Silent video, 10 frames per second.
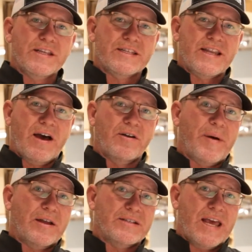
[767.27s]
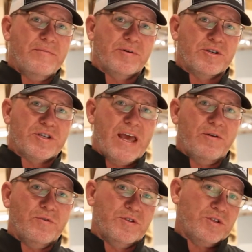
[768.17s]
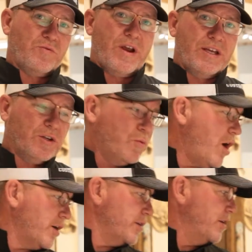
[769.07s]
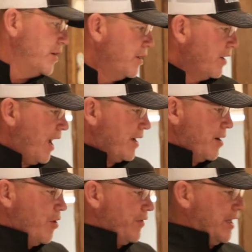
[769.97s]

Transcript: this down about 10% with just regular water. I come over